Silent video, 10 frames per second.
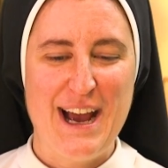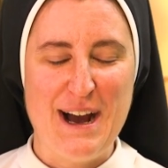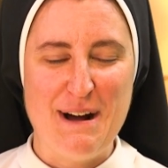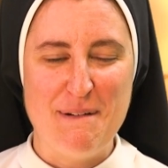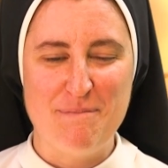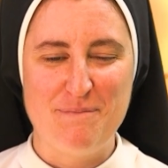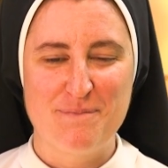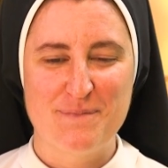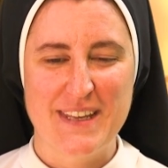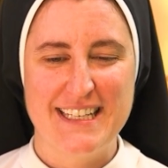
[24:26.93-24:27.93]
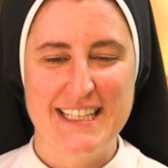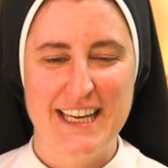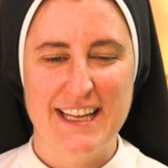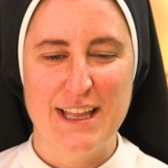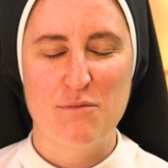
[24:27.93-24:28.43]

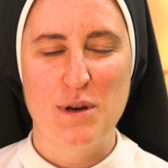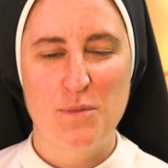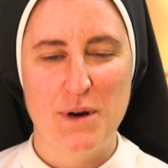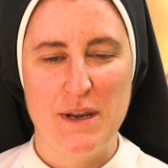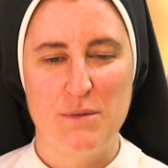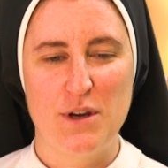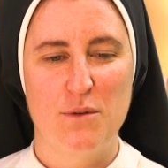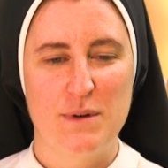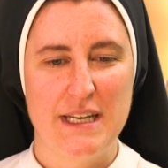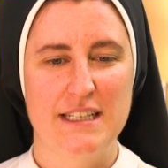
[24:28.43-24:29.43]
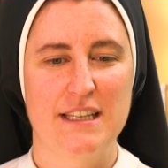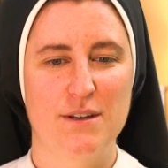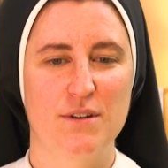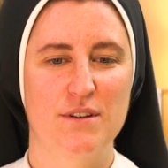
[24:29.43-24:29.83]
until at one point we all went